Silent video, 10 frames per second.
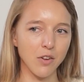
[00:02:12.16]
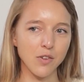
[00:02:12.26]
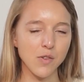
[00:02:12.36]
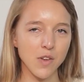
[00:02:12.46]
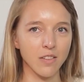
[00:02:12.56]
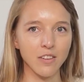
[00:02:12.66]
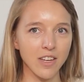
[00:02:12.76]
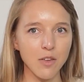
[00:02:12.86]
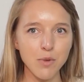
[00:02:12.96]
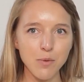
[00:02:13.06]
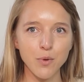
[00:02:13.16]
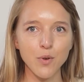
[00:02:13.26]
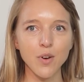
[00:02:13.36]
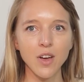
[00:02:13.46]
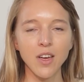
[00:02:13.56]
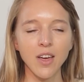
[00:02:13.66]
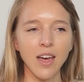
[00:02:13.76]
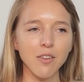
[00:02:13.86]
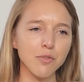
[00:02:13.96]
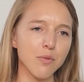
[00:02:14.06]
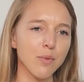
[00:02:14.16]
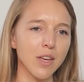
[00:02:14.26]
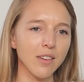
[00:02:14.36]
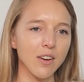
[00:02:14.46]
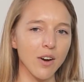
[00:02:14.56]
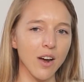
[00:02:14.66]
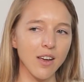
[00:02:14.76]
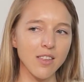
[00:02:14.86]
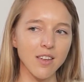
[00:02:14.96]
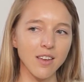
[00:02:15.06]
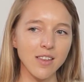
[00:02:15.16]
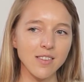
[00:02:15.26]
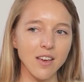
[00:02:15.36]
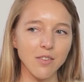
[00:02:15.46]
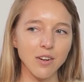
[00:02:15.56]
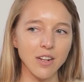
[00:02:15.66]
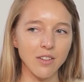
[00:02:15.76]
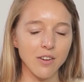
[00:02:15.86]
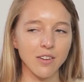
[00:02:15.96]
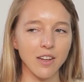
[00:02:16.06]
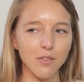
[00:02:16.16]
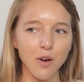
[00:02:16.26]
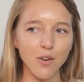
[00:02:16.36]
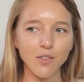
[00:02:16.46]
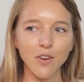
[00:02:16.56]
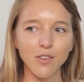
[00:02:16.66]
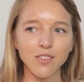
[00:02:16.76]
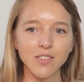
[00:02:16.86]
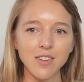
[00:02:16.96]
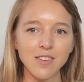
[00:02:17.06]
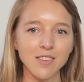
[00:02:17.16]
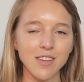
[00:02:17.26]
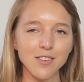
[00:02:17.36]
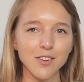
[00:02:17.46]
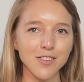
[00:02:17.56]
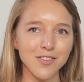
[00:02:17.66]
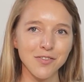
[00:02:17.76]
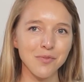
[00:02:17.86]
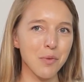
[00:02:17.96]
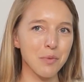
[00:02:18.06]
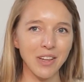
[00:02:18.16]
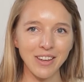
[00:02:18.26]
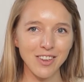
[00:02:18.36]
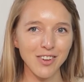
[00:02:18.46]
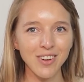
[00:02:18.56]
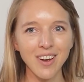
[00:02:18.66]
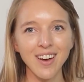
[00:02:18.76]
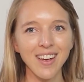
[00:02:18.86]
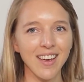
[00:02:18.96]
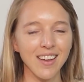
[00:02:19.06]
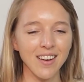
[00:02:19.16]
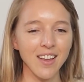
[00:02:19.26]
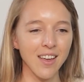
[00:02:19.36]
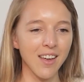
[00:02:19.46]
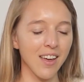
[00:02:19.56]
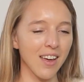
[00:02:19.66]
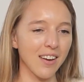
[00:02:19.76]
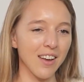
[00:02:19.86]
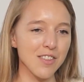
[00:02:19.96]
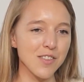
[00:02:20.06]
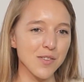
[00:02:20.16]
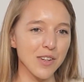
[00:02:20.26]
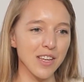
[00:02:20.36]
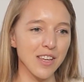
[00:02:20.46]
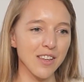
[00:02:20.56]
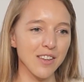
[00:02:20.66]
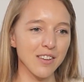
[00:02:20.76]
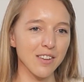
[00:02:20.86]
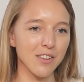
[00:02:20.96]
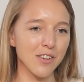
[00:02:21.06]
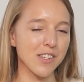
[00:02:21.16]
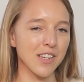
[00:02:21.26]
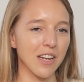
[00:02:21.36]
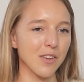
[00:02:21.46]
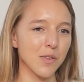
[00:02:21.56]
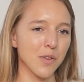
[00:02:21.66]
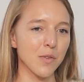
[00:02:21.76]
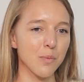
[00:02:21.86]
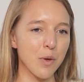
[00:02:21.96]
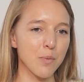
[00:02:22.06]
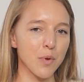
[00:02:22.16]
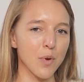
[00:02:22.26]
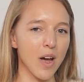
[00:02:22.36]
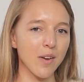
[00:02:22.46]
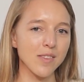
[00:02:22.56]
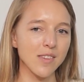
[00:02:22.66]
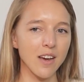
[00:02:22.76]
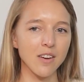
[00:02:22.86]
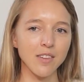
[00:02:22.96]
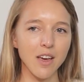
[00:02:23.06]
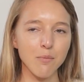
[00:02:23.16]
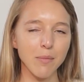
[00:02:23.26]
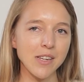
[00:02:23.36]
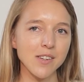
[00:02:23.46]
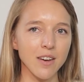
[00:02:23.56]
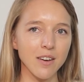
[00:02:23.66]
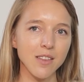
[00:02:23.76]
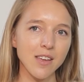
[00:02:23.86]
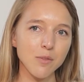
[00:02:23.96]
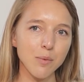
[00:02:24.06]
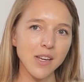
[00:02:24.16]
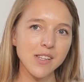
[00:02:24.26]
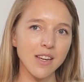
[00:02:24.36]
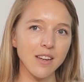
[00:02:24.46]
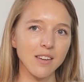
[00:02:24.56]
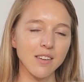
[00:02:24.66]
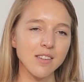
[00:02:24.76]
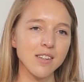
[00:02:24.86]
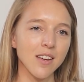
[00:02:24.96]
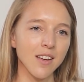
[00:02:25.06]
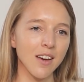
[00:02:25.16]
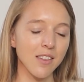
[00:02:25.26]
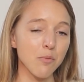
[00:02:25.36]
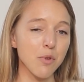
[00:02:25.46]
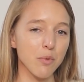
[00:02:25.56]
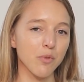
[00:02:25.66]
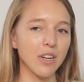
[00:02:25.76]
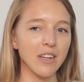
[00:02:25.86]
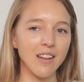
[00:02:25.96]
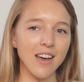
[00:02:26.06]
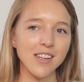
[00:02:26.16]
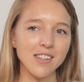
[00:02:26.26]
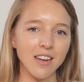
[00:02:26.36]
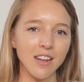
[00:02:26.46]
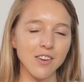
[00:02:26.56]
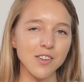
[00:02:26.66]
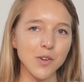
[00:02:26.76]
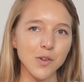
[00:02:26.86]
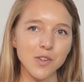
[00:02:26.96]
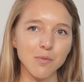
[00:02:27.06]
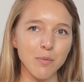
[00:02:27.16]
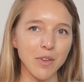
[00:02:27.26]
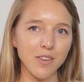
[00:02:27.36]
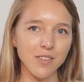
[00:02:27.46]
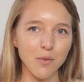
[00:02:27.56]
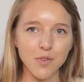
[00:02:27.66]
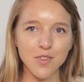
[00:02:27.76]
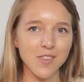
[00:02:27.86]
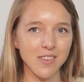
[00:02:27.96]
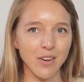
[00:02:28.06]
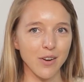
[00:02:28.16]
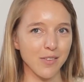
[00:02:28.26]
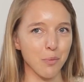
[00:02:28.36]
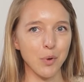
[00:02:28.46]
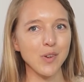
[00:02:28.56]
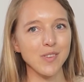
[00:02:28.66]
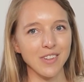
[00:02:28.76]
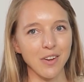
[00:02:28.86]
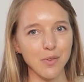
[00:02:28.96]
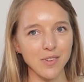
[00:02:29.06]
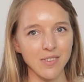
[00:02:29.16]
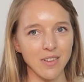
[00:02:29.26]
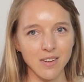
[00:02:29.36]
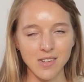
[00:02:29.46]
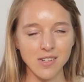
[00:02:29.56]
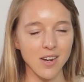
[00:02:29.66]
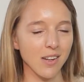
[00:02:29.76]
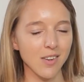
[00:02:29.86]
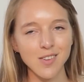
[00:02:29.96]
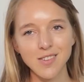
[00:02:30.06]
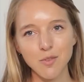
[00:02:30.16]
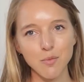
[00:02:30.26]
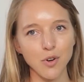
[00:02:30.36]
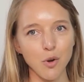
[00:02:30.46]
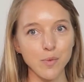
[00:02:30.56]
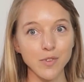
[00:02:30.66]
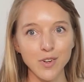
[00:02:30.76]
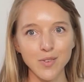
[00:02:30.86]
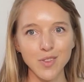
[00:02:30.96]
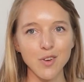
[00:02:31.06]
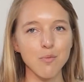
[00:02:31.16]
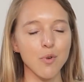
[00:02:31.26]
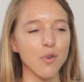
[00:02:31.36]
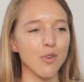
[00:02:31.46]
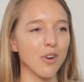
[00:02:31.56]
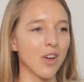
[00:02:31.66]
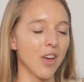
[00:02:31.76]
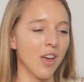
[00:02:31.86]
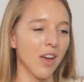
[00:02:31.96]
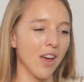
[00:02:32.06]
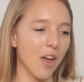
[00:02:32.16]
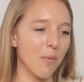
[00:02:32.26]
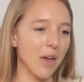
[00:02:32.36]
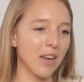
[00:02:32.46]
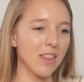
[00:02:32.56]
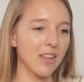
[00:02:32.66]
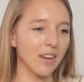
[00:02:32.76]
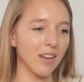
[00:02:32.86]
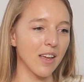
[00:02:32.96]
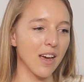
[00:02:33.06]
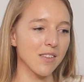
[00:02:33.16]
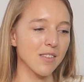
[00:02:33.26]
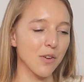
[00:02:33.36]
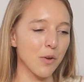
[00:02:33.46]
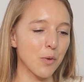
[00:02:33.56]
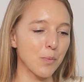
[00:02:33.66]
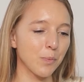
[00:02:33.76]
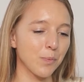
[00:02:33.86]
those unlucky people. And from being there, I guess I really learned, like, wow, no, these are people like you and I, and I just really learned to connect with those people outside of that mental health aspect. And I think people really liked that they could talk to me, because I was just there as a person. I wasn't there to diagnose them or observe them or anything like that. So